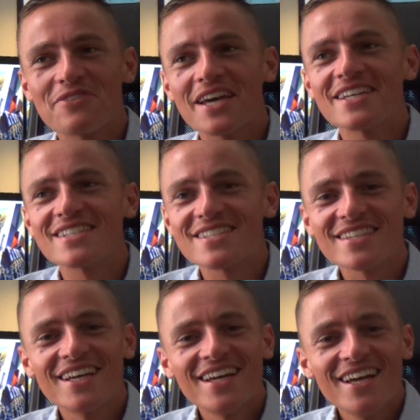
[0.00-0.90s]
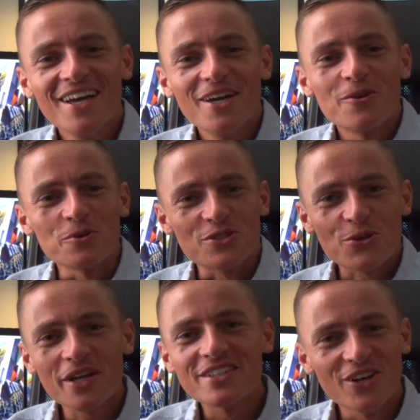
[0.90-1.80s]
Vegas with
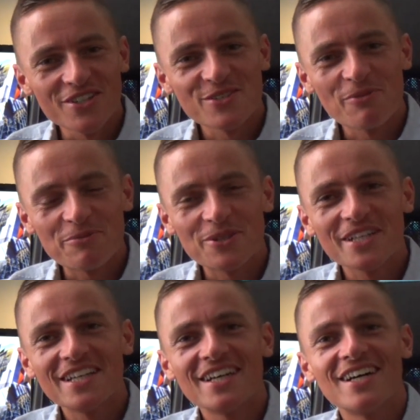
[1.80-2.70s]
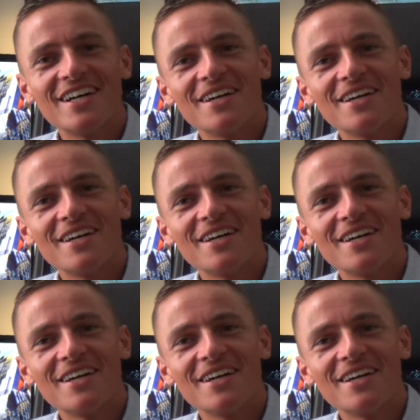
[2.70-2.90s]
$20 in my pocket.